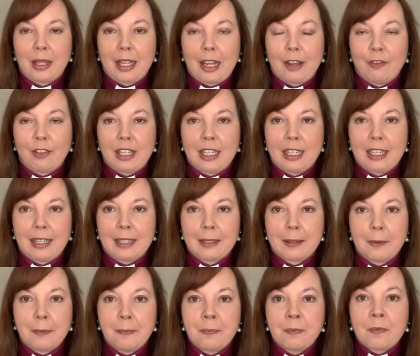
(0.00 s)
every night
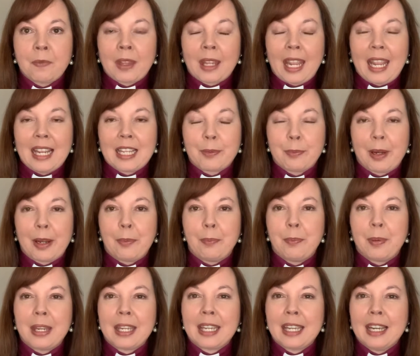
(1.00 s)
is by
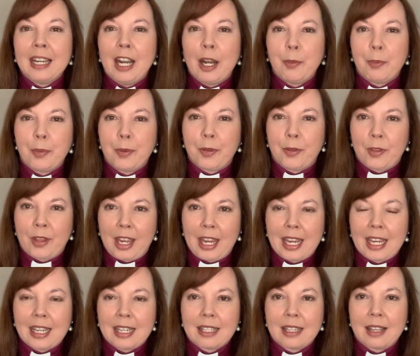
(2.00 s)
picking up
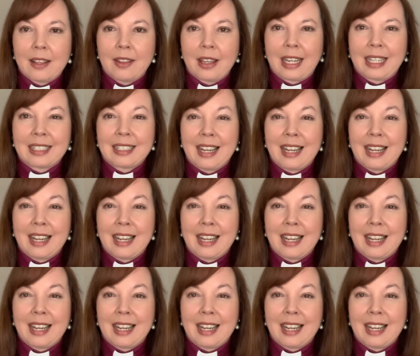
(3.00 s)
things that